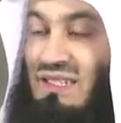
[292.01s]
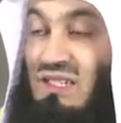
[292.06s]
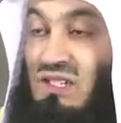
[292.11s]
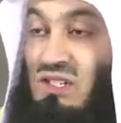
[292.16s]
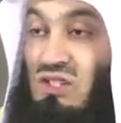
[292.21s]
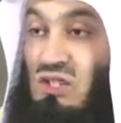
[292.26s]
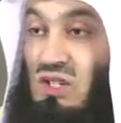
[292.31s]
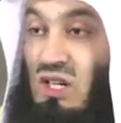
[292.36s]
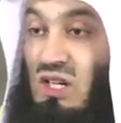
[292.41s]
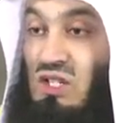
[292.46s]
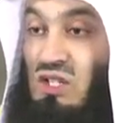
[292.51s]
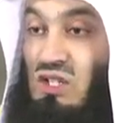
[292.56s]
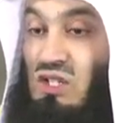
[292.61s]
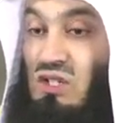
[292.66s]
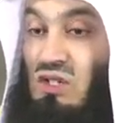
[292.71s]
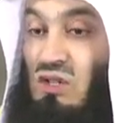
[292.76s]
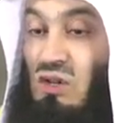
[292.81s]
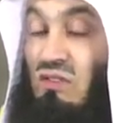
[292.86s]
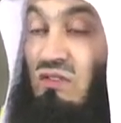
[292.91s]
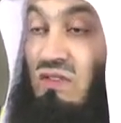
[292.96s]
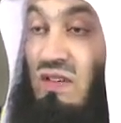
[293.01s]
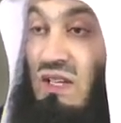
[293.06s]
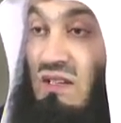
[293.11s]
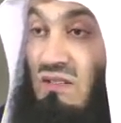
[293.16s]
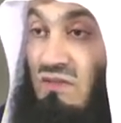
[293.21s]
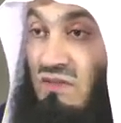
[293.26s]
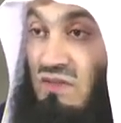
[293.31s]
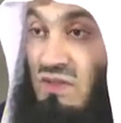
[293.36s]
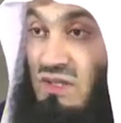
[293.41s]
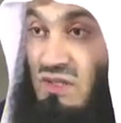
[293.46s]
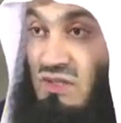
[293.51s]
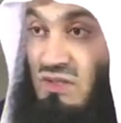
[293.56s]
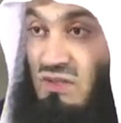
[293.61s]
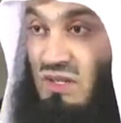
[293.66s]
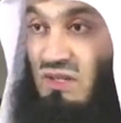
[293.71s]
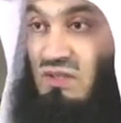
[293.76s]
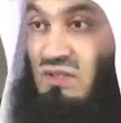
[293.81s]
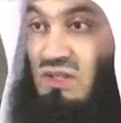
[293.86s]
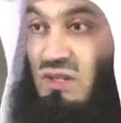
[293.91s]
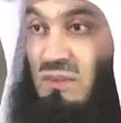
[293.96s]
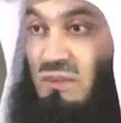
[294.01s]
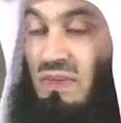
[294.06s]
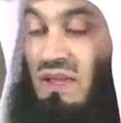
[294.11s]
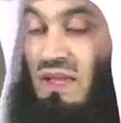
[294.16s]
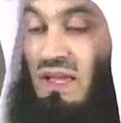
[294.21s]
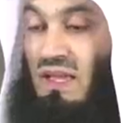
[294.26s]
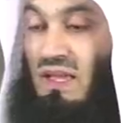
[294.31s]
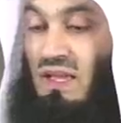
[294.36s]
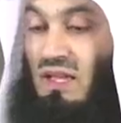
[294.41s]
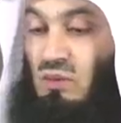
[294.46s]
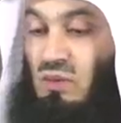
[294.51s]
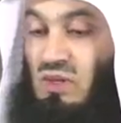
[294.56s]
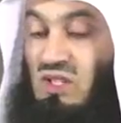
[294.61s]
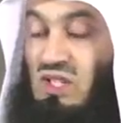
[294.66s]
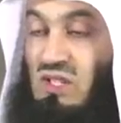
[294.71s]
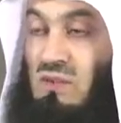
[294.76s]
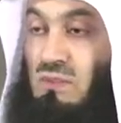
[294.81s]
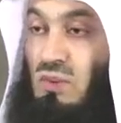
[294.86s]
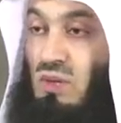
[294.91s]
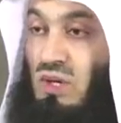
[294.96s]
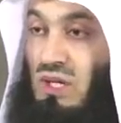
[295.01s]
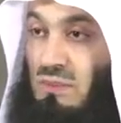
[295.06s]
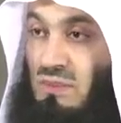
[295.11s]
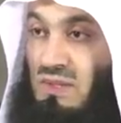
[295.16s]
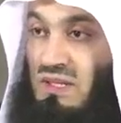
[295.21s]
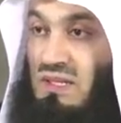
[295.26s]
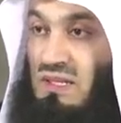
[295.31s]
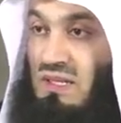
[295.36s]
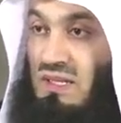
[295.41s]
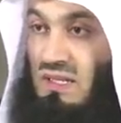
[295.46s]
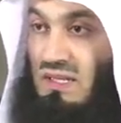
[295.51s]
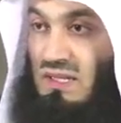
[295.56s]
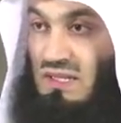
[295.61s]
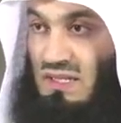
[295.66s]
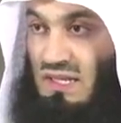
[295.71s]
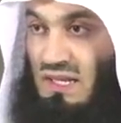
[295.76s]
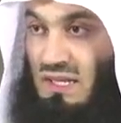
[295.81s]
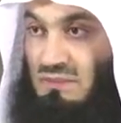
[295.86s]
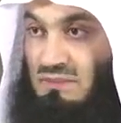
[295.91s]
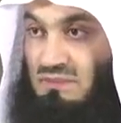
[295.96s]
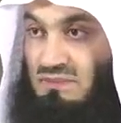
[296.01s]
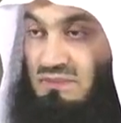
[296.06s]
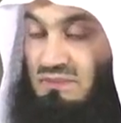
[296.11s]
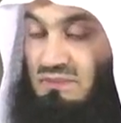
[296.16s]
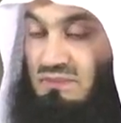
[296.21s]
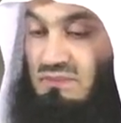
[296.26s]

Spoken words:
destruction of infrastructure, which is prohibited in Islam.